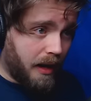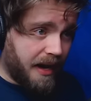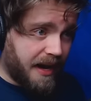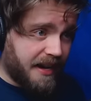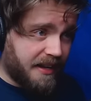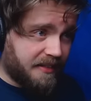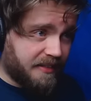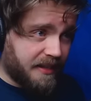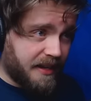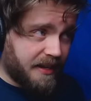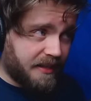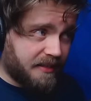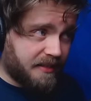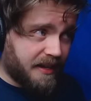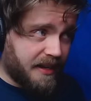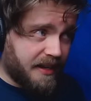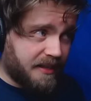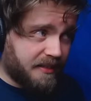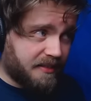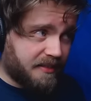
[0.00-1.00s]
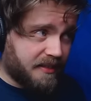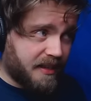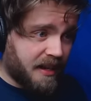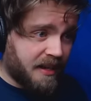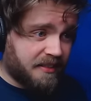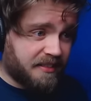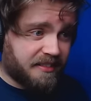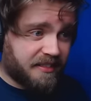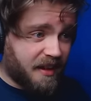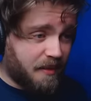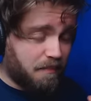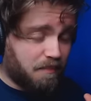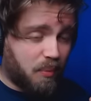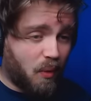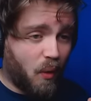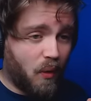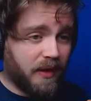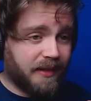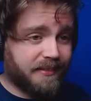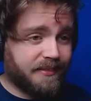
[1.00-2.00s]
It's at some
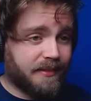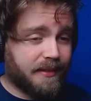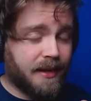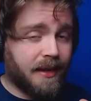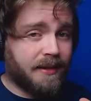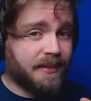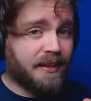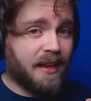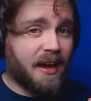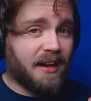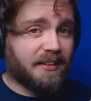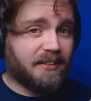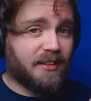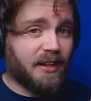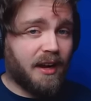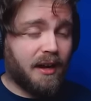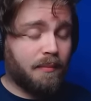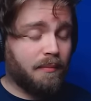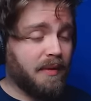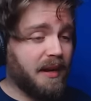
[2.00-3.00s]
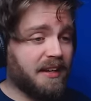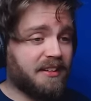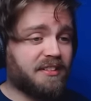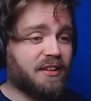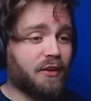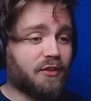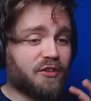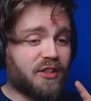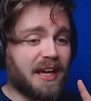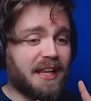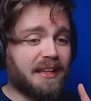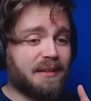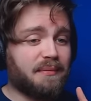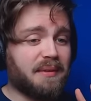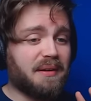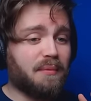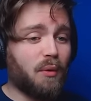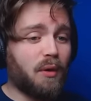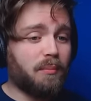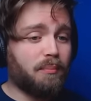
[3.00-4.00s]
point at nighttime. It's not telling
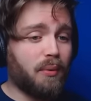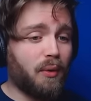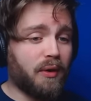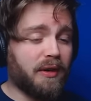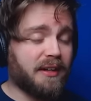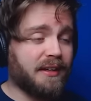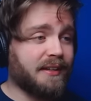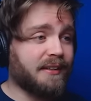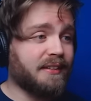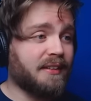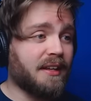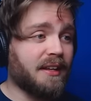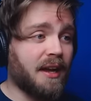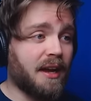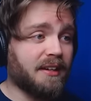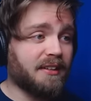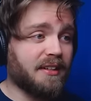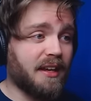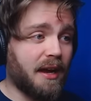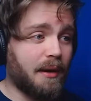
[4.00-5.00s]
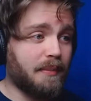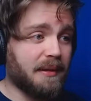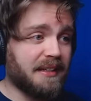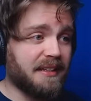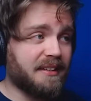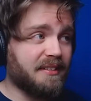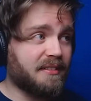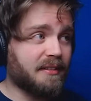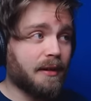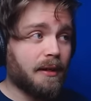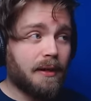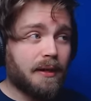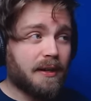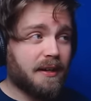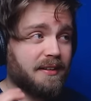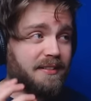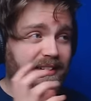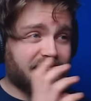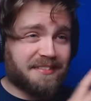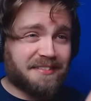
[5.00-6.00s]
me what point in the nighttime it is,
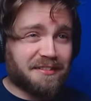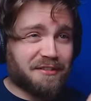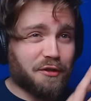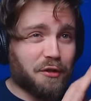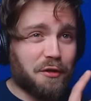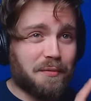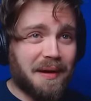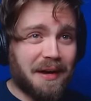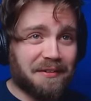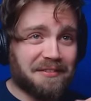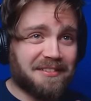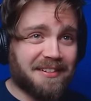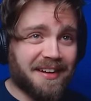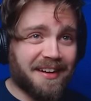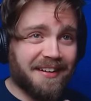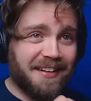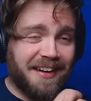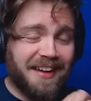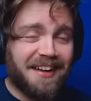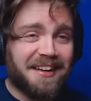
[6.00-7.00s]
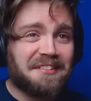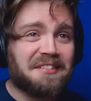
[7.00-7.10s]
because there's a storm outside.